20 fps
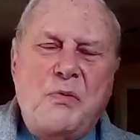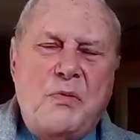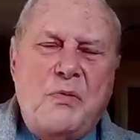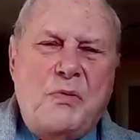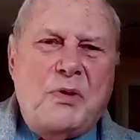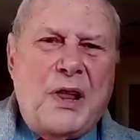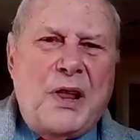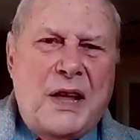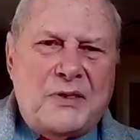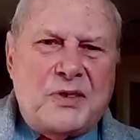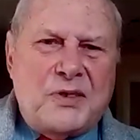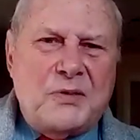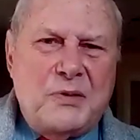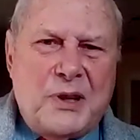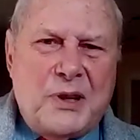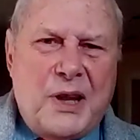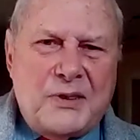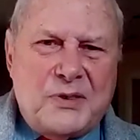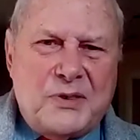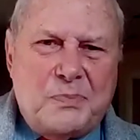
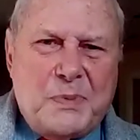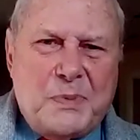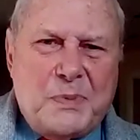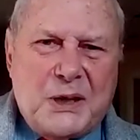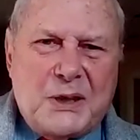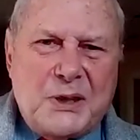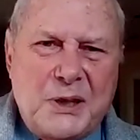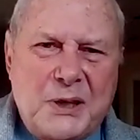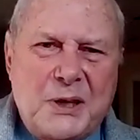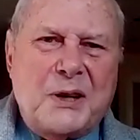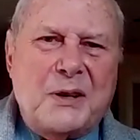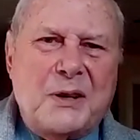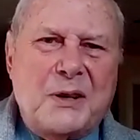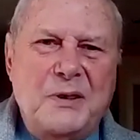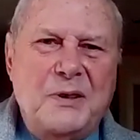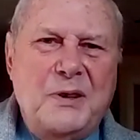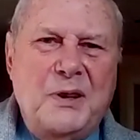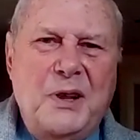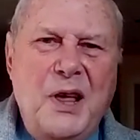let's be clear.